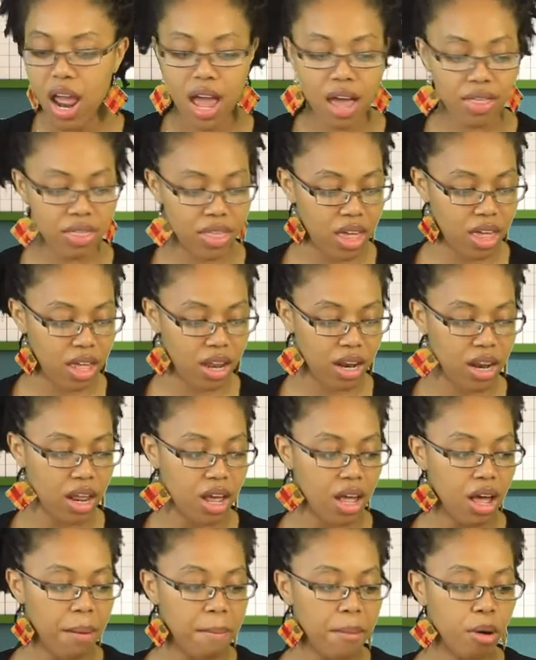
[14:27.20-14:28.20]
And
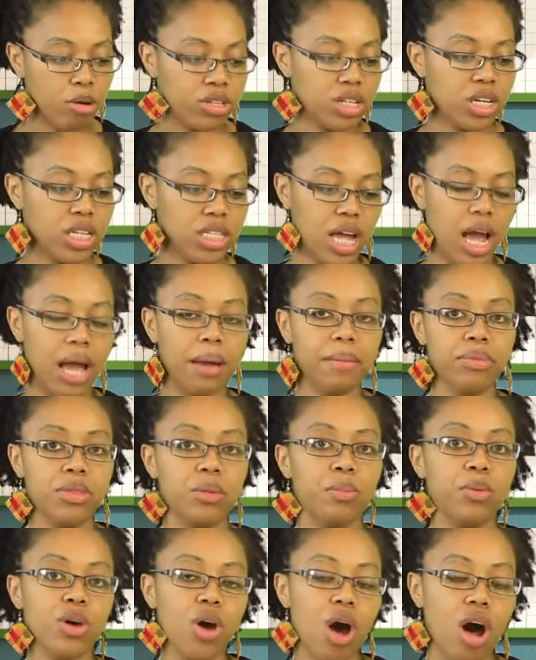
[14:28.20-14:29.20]
then most of the time, the
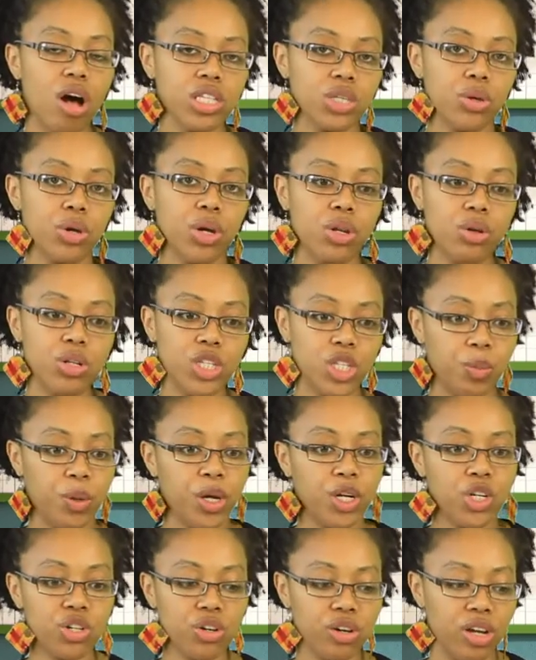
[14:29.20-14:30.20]
book also includes a
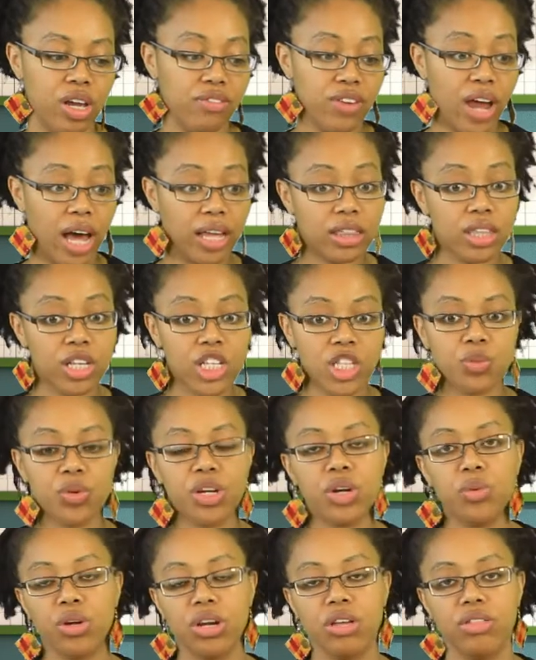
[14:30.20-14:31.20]
picture. If not this
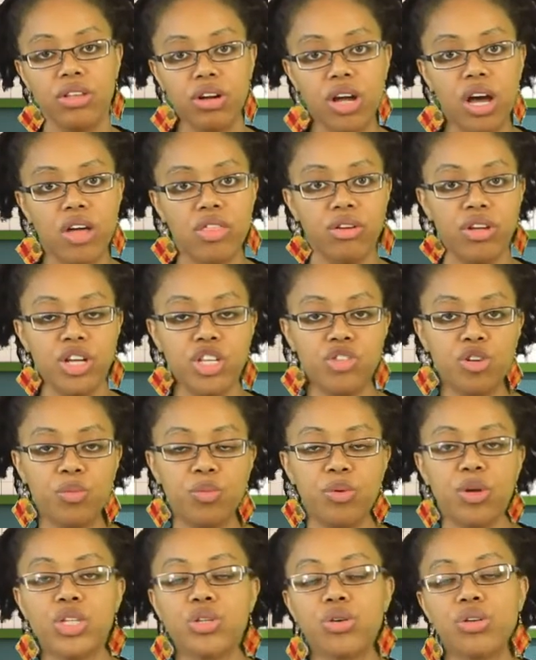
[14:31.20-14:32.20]
one, one of their other history
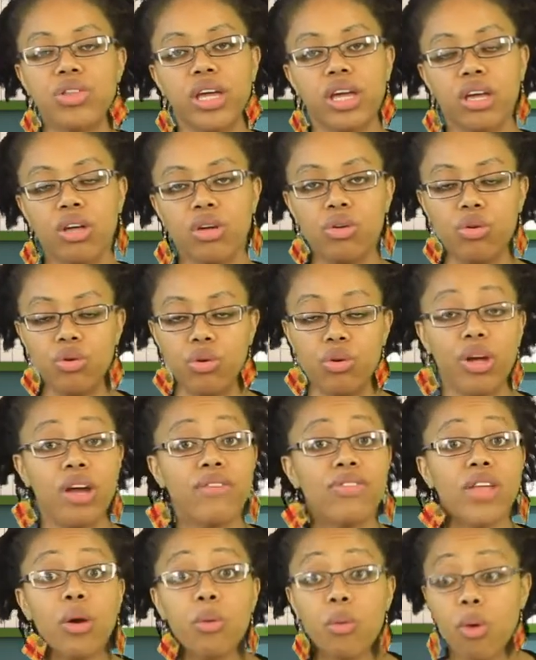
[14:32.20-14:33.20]
books, or they can Google
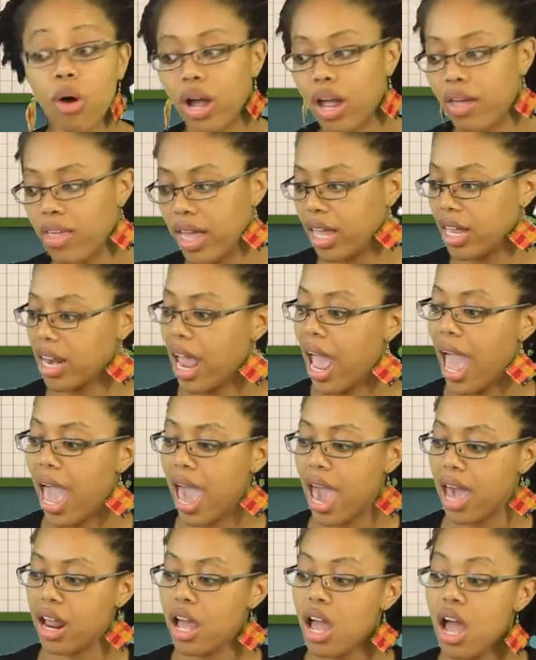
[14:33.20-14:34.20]
if they want, and they can
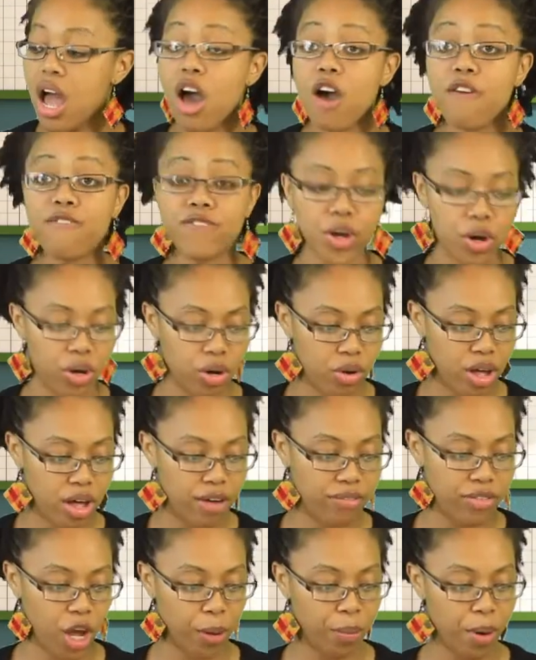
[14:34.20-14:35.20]
add a photo
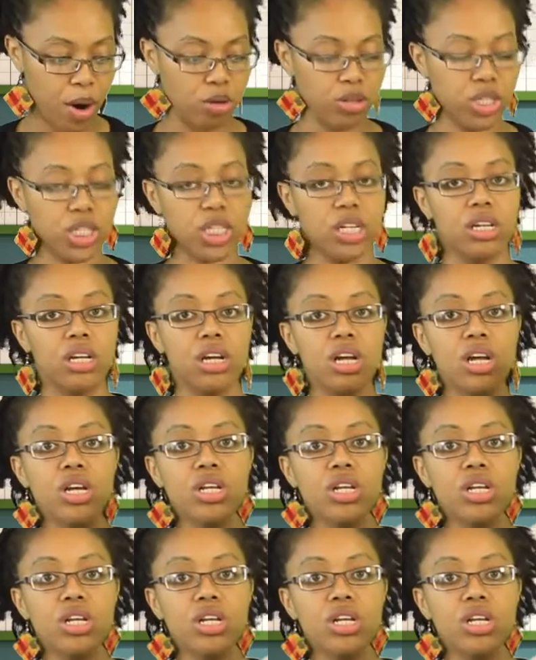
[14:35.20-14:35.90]
of that person.